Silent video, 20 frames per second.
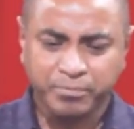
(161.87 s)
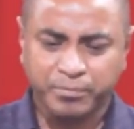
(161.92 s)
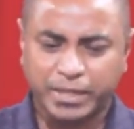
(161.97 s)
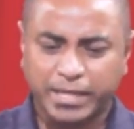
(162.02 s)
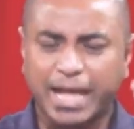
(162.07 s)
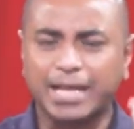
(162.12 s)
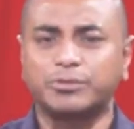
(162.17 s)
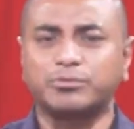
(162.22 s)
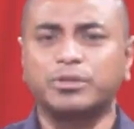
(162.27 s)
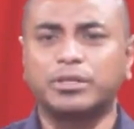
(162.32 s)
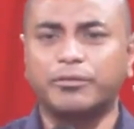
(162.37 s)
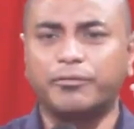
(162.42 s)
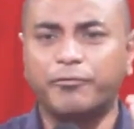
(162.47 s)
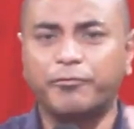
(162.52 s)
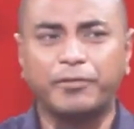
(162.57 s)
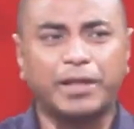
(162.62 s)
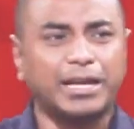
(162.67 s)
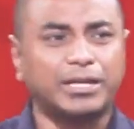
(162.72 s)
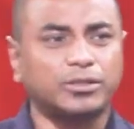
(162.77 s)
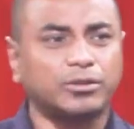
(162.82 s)
that as we
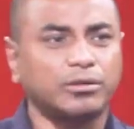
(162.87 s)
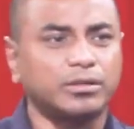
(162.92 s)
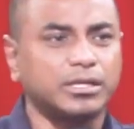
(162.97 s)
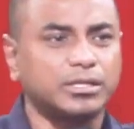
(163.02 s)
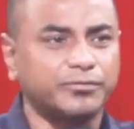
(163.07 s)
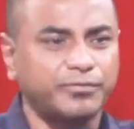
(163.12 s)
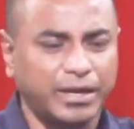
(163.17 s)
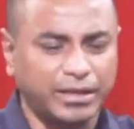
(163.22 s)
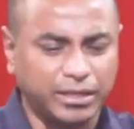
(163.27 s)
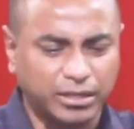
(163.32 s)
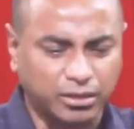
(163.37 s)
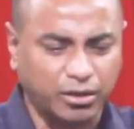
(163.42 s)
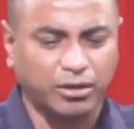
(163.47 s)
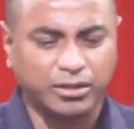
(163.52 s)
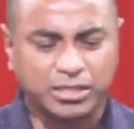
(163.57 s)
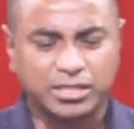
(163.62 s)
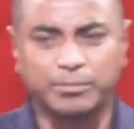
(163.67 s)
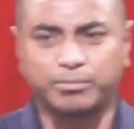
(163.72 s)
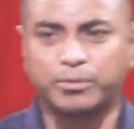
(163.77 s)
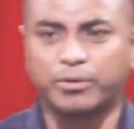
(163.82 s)
reflect on this very
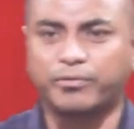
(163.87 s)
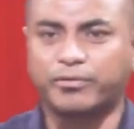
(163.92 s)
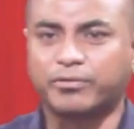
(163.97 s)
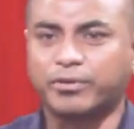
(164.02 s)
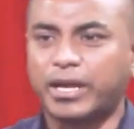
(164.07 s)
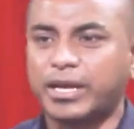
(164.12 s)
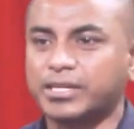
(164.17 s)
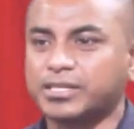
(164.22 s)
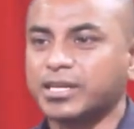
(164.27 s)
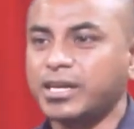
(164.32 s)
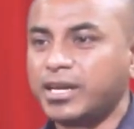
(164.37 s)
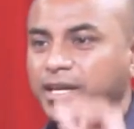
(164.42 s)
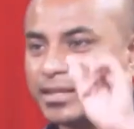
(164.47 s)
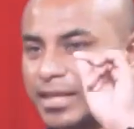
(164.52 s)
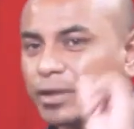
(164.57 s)
concept of grace,